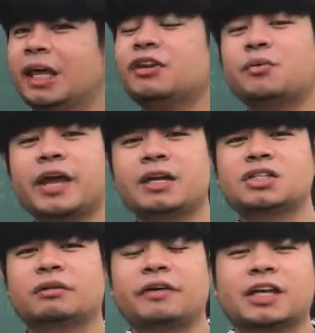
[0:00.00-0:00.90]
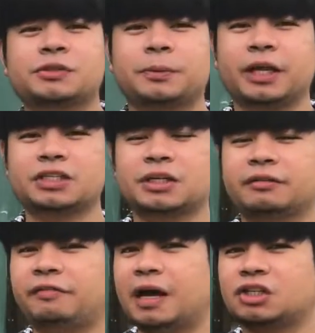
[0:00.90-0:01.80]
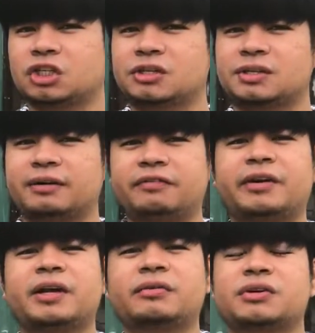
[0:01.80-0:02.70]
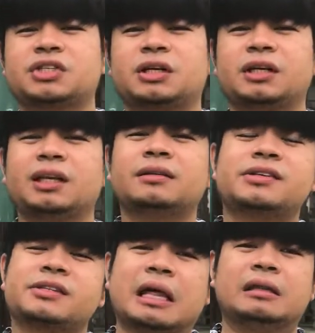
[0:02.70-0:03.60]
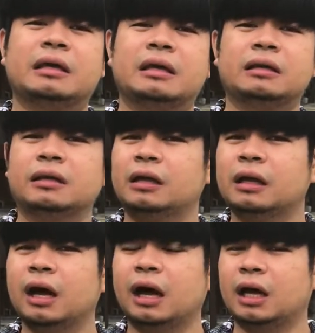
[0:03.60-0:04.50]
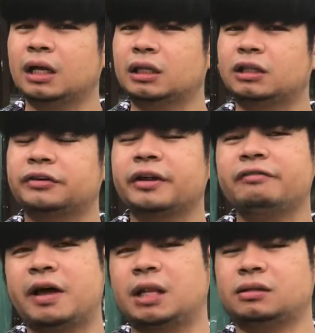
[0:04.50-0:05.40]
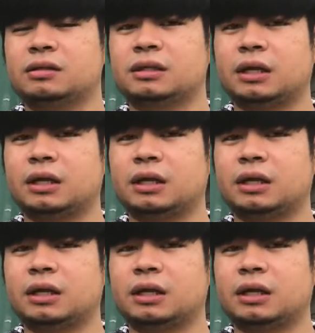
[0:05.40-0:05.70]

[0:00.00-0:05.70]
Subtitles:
and range of exponential functions are very crucial in understanding the real values,